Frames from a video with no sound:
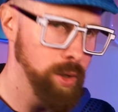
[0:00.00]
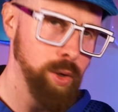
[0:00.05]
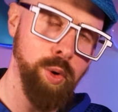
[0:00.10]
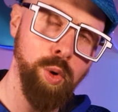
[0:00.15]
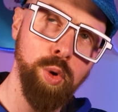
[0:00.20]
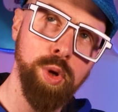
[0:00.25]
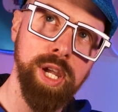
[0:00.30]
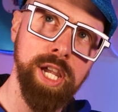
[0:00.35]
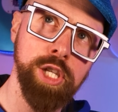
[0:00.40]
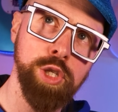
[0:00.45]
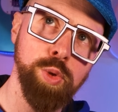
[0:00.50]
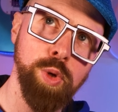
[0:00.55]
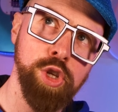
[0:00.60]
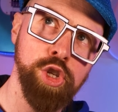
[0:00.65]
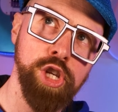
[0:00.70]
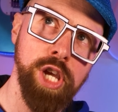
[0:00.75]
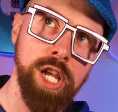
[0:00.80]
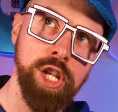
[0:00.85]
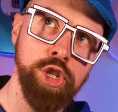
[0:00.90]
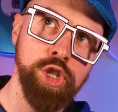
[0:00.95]
okay, so a
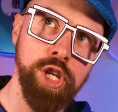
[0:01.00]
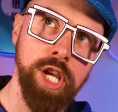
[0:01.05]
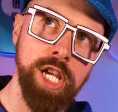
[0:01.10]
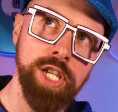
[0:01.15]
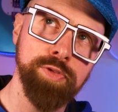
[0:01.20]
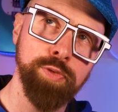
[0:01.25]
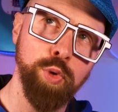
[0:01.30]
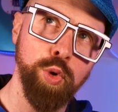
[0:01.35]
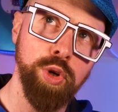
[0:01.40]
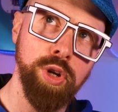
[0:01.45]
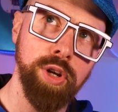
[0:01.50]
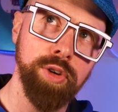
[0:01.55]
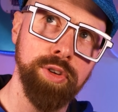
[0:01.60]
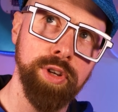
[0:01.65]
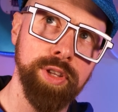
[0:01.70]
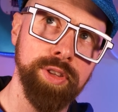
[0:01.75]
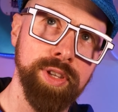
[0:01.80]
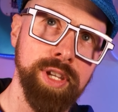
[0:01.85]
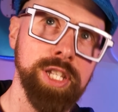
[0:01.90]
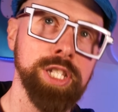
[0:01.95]
Jet
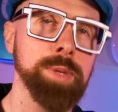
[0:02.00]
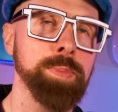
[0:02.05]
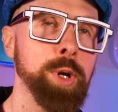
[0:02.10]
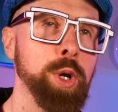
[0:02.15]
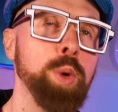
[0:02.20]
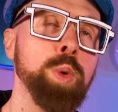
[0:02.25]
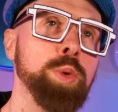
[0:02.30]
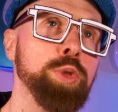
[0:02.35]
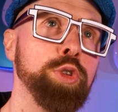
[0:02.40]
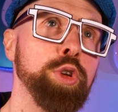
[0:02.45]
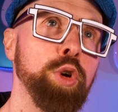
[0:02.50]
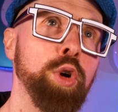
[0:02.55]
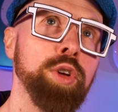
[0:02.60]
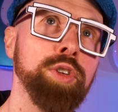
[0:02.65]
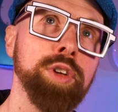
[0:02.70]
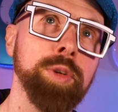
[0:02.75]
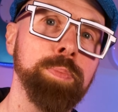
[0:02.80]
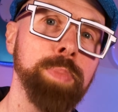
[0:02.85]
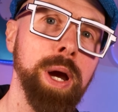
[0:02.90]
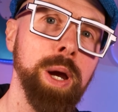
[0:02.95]
JS400 is about
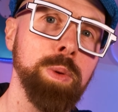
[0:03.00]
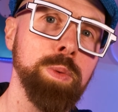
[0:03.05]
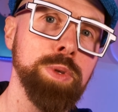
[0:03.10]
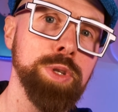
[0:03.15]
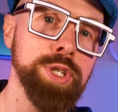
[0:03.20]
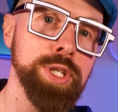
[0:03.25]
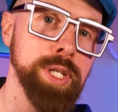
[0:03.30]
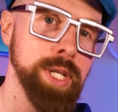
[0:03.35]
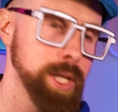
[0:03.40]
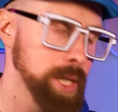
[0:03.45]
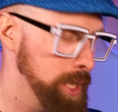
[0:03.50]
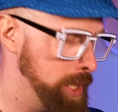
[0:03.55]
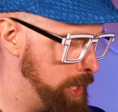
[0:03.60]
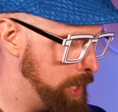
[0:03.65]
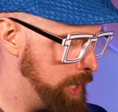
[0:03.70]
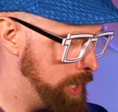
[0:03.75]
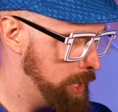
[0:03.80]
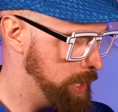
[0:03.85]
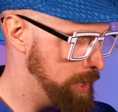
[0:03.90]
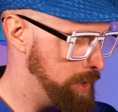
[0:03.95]
£200,
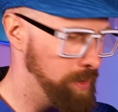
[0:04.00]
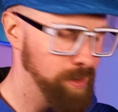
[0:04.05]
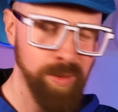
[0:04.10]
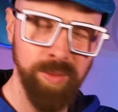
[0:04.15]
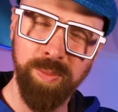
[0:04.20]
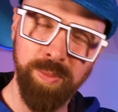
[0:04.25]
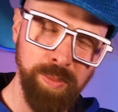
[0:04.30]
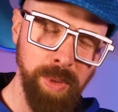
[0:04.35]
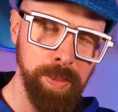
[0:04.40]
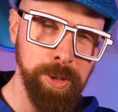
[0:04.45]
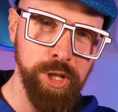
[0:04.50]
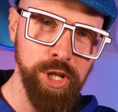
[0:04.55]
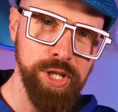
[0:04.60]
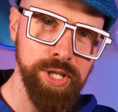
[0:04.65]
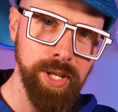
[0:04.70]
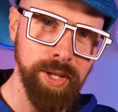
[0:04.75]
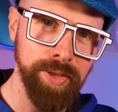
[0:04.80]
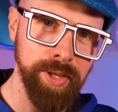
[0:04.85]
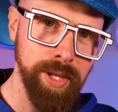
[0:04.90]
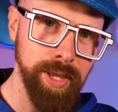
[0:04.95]
maybe just
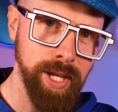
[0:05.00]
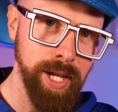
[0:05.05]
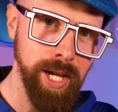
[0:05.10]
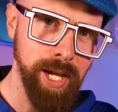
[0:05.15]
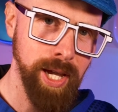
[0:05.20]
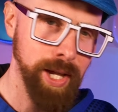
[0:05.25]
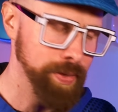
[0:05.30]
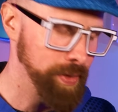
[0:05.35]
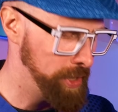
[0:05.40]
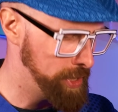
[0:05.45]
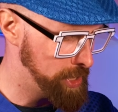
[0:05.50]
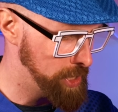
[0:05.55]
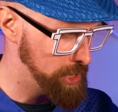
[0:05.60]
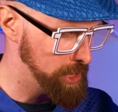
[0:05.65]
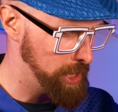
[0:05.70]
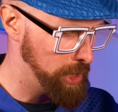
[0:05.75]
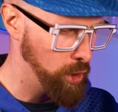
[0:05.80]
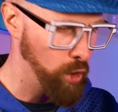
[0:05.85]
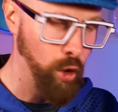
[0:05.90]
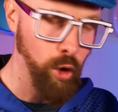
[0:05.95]
under that, and this is
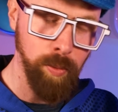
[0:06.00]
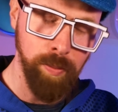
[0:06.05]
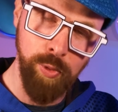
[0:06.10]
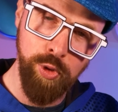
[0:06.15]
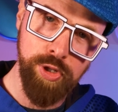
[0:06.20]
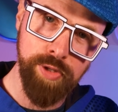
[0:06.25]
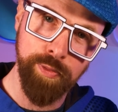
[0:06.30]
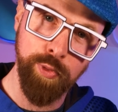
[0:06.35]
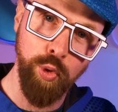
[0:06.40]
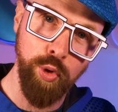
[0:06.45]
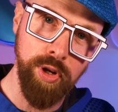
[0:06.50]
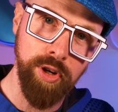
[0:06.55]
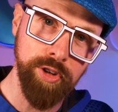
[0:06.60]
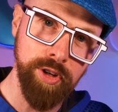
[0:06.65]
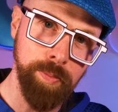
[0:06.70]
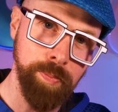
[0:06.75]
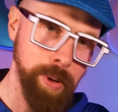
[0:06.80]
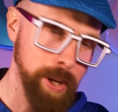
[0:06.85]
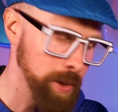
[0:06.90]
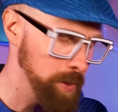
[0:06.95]
like almost
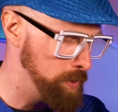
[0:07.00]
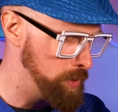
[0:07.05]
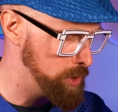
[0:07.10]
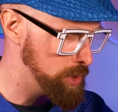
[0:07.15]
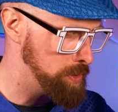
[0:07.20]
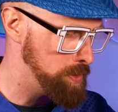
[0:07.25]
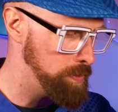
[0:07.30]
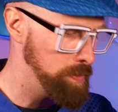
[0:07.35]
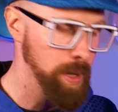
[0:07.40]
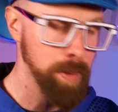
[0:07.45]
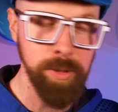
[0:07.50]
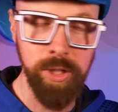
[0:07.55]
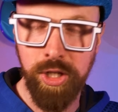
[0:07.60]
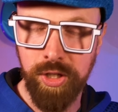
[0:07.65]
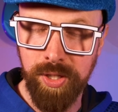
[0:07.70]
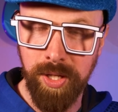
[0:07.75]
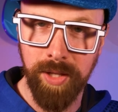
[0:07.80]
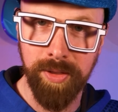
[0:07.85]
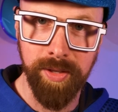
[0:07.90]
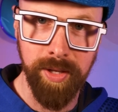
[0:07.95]
£400, maybe
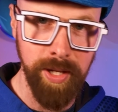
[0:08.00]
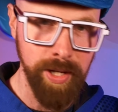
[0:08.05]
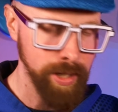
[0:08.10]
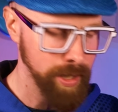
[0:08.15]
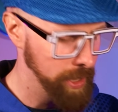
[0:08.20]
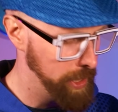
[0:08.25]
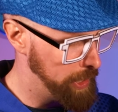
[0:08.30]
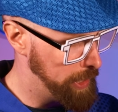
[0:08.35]
just under.